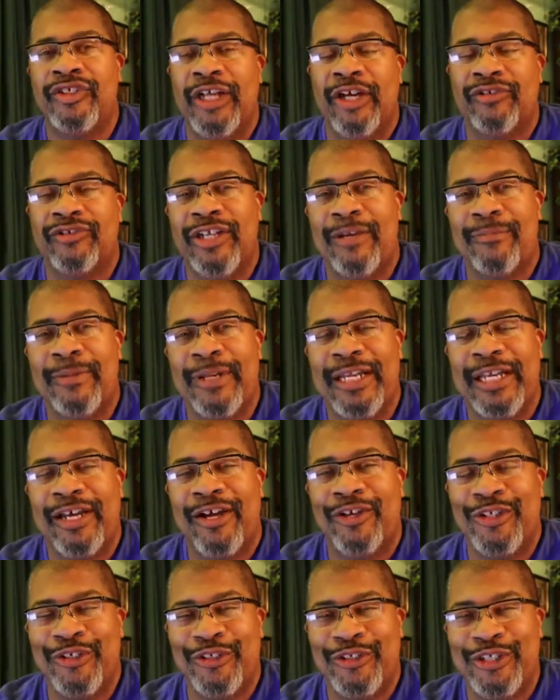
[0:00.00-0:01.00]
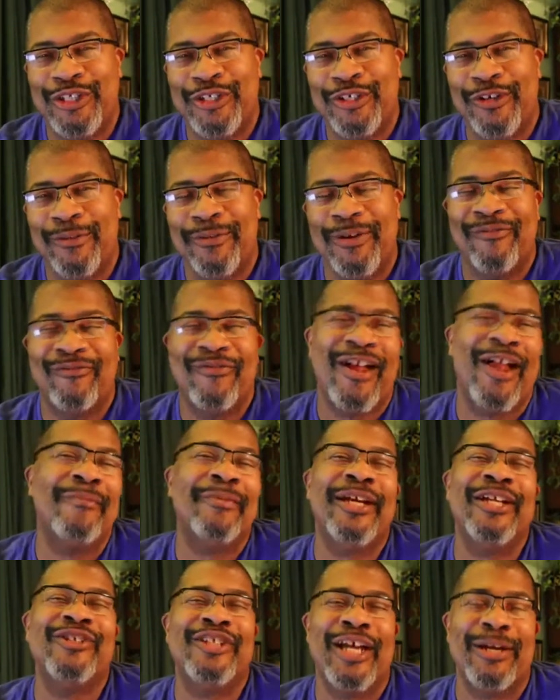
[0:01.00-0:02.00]
JLJ Media on YouTube. You can follow
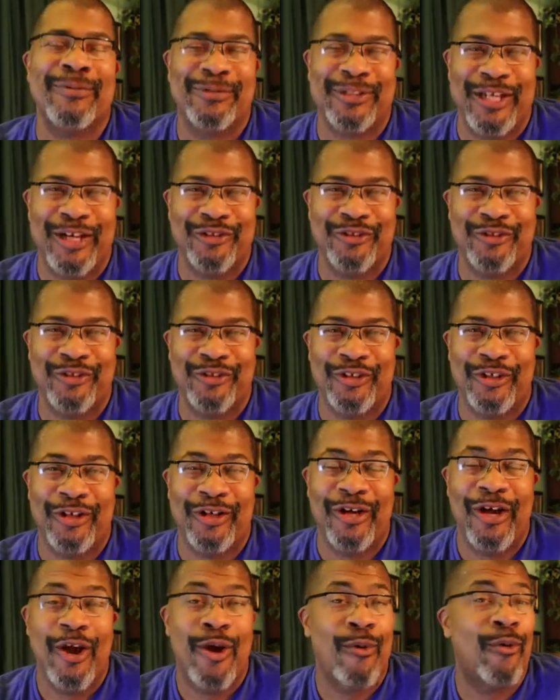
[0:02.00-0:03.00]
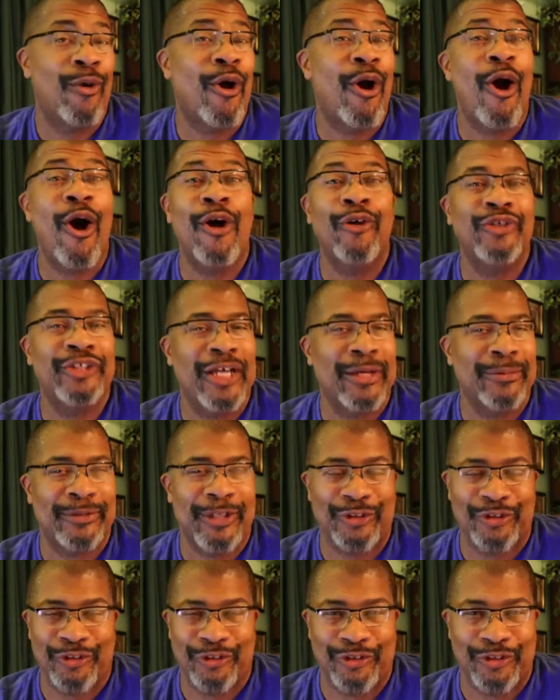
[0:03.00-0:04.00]
me at James Lott Jr. We're all
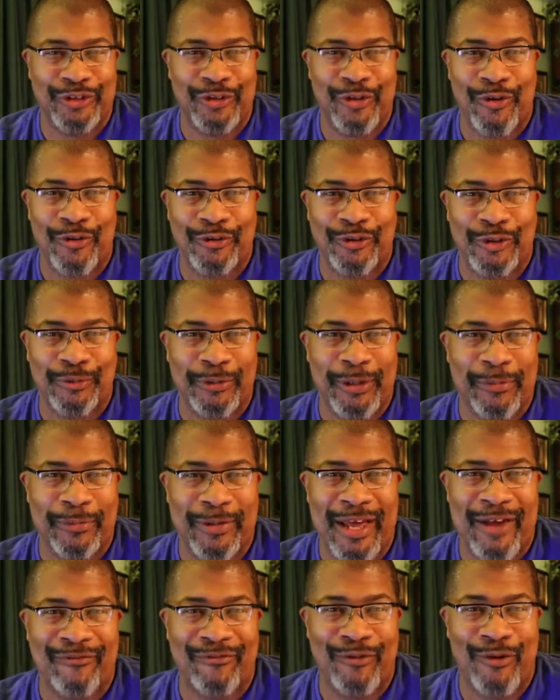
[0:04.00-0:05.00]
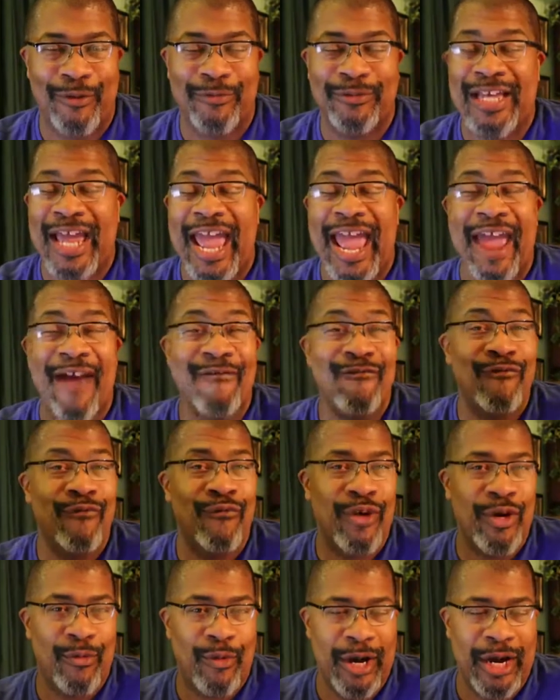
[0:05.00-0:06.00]
James Lott Jr. just all on social media platforms
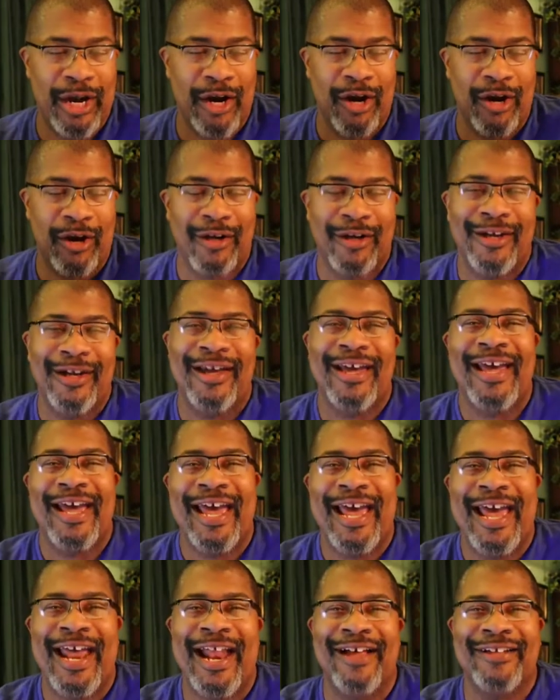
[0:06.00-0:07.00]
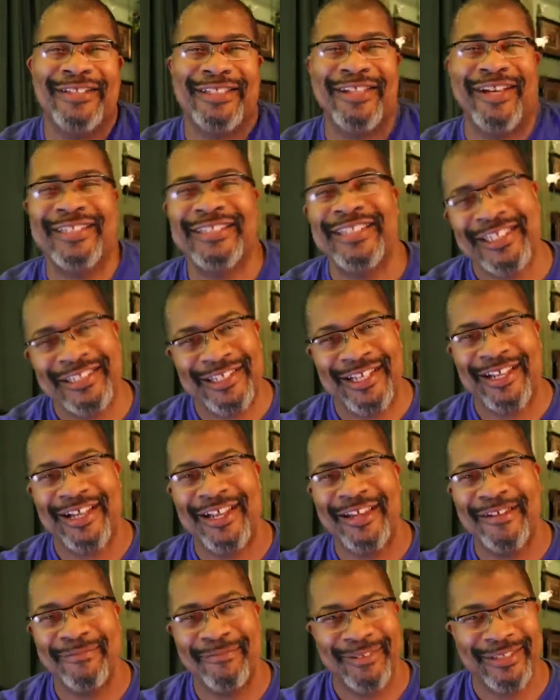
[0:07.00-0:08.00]
everywhere. And I'll see you guys next
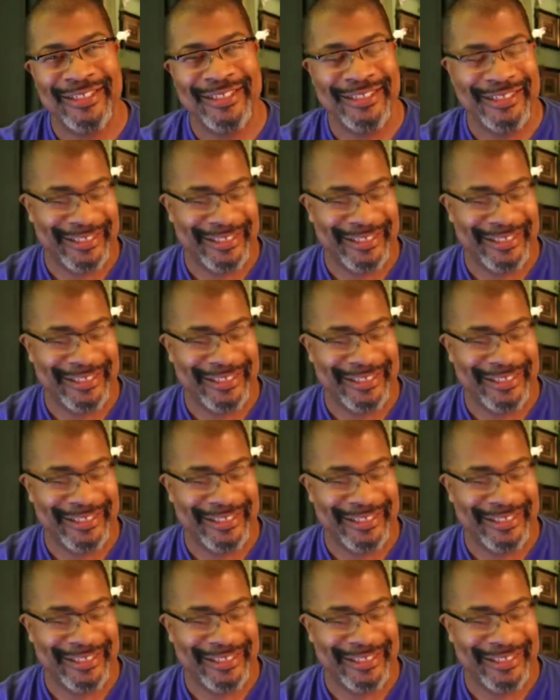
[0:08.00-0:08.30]
time.